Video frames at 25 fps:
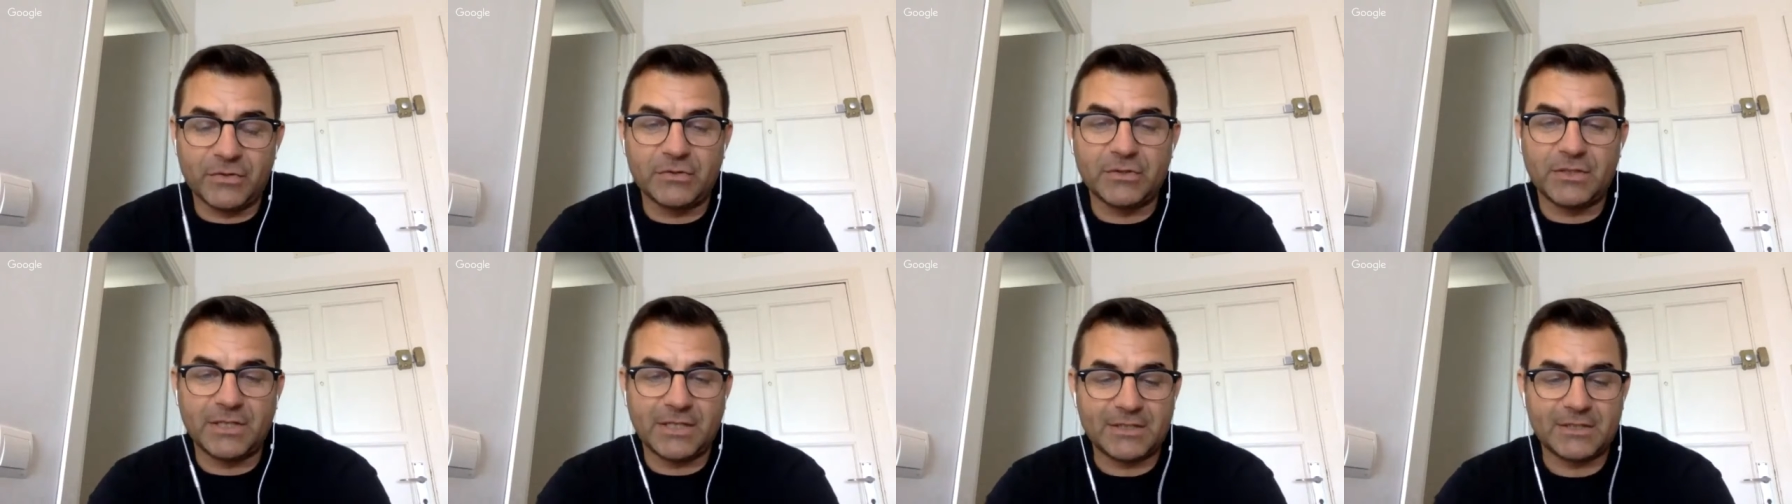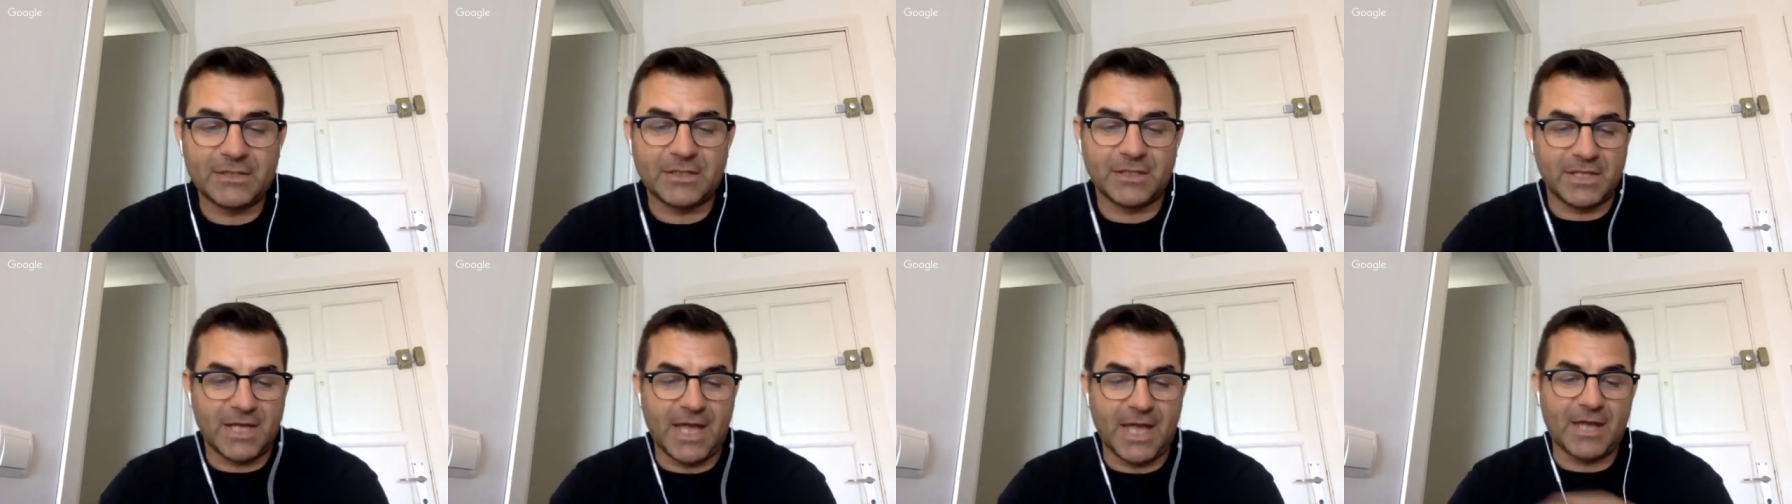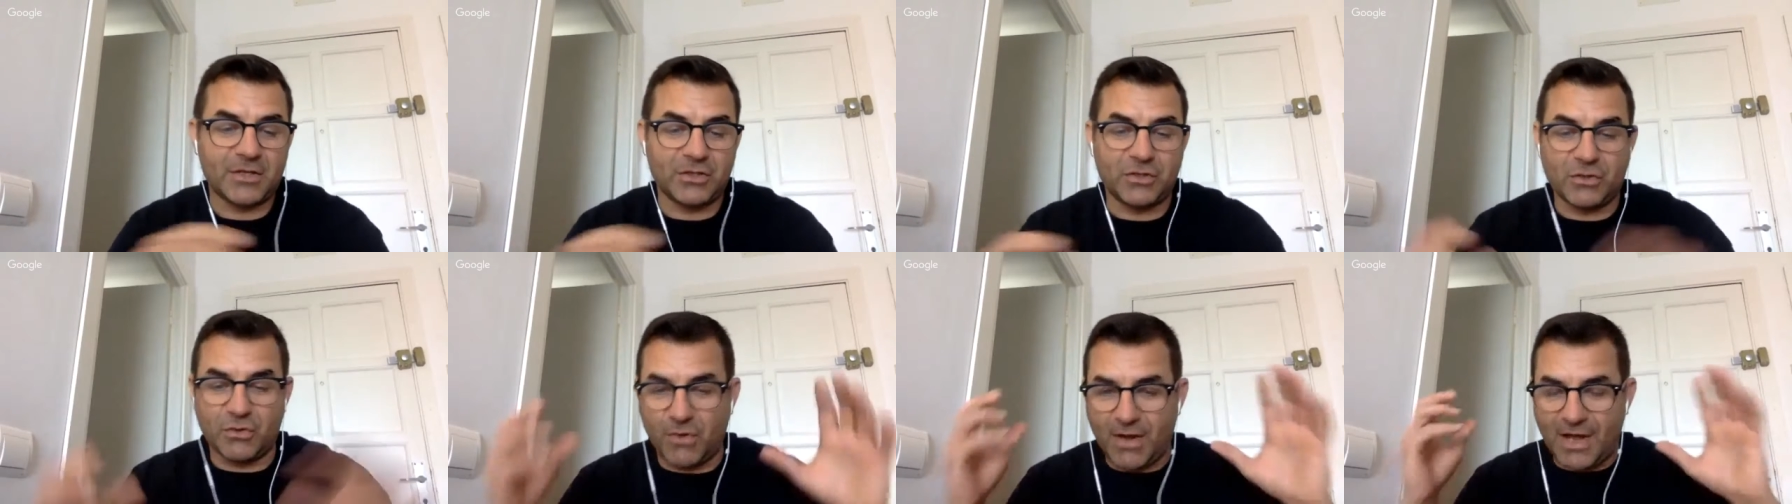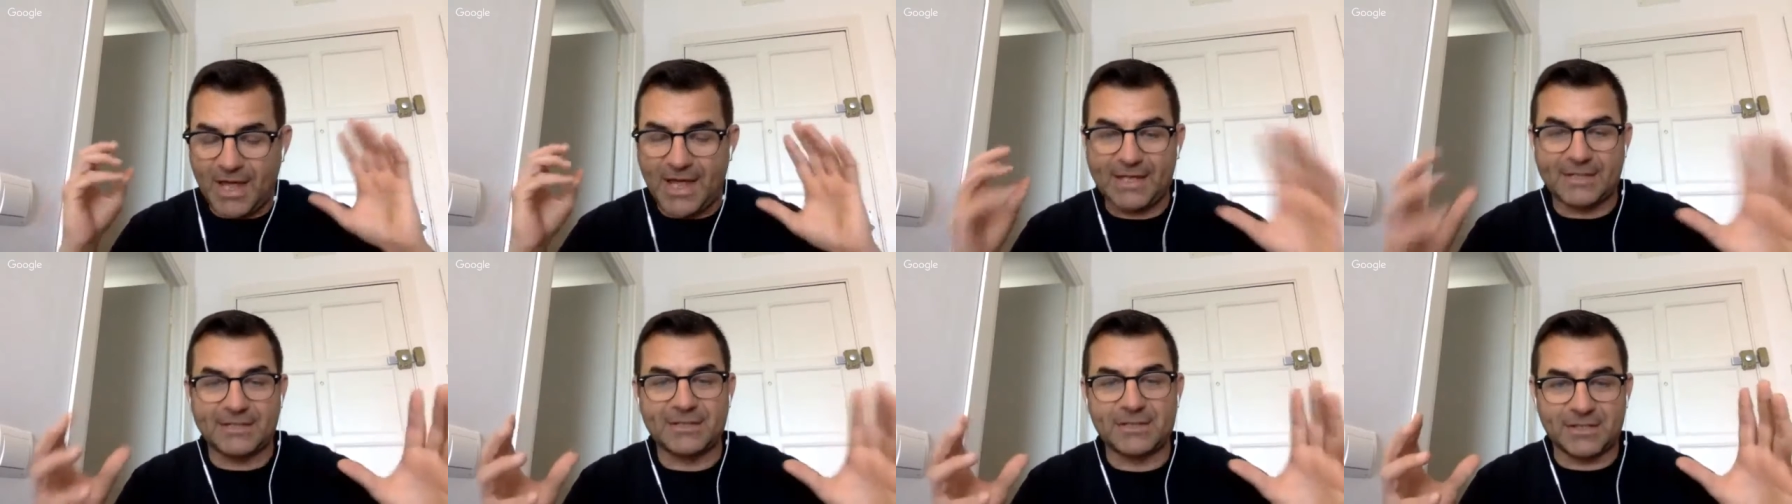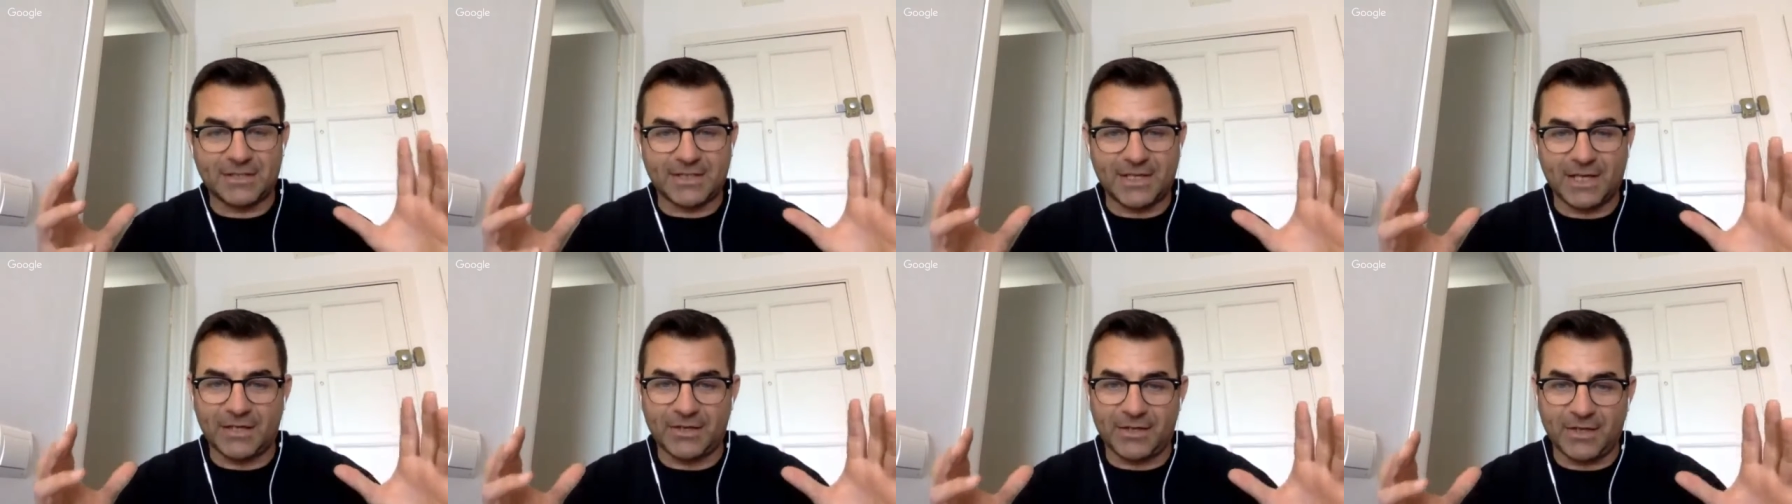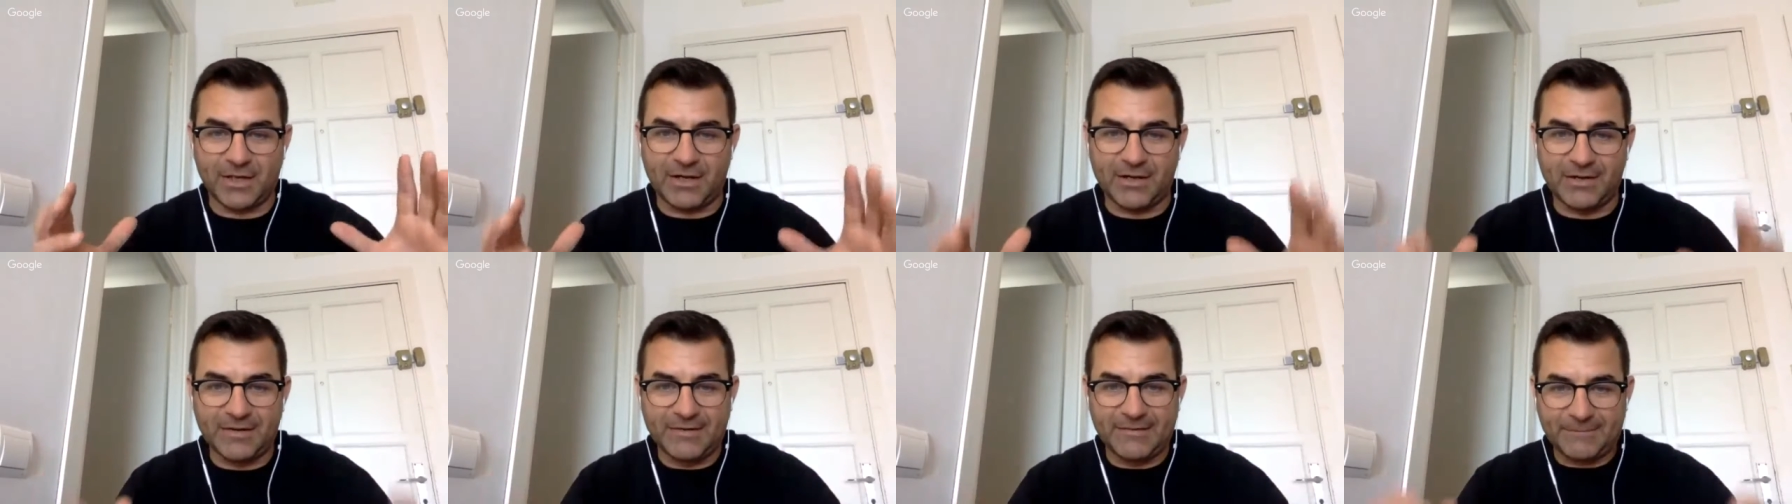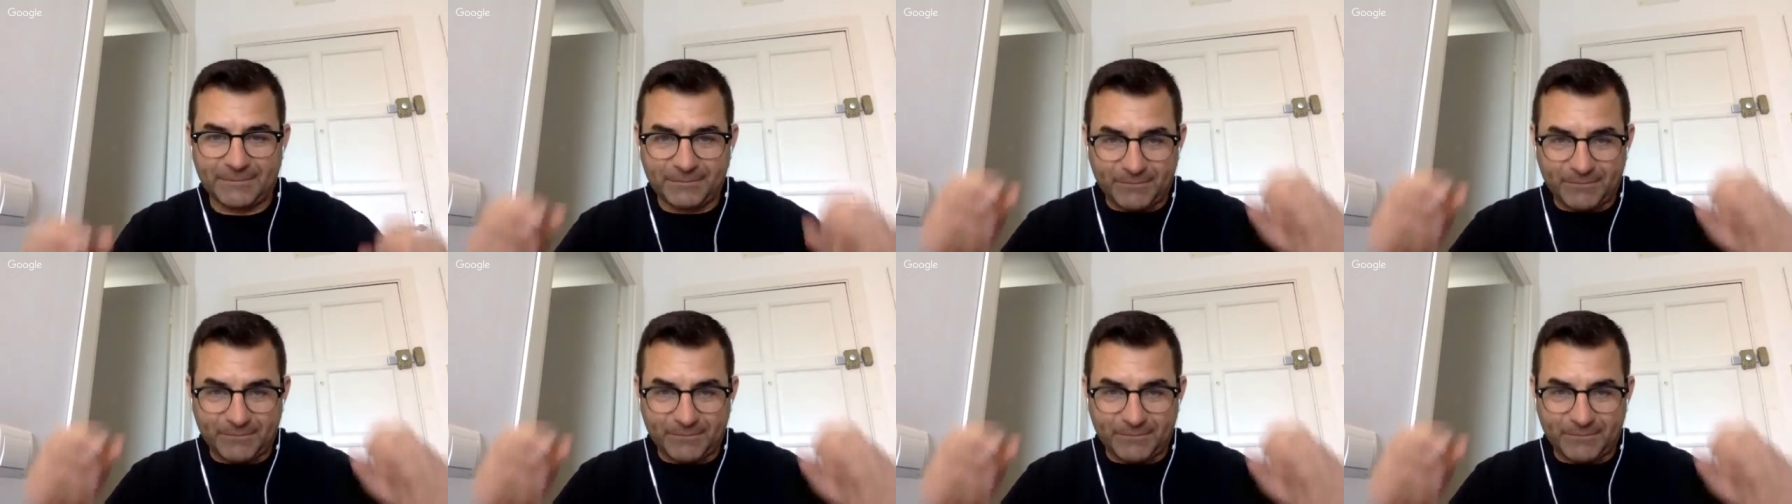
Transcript: You need to get your head together.